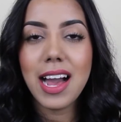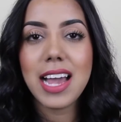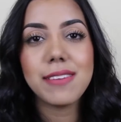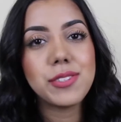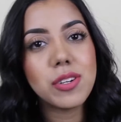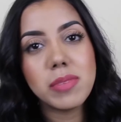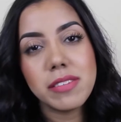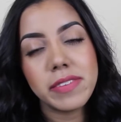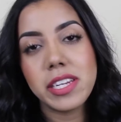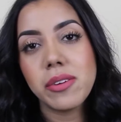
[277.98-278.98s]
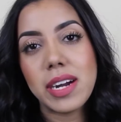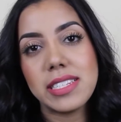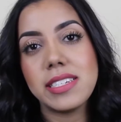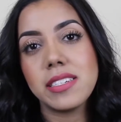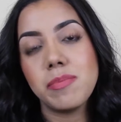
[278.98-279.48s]
I have so many video
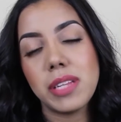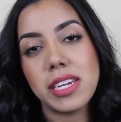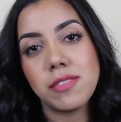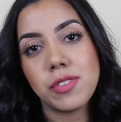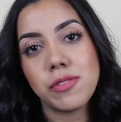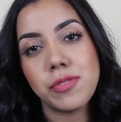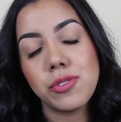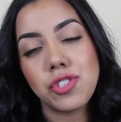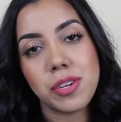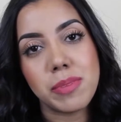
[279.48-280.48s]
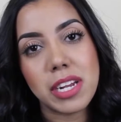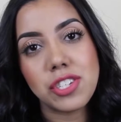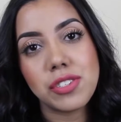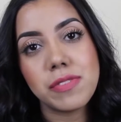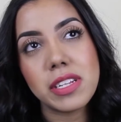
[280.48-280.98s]
ideas planned for the future, but I
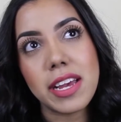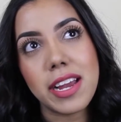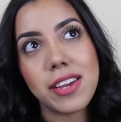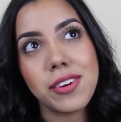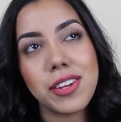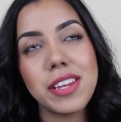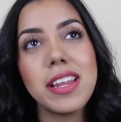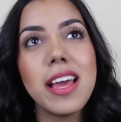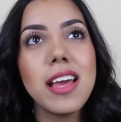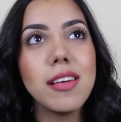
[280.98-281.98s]
just feel like I couldn't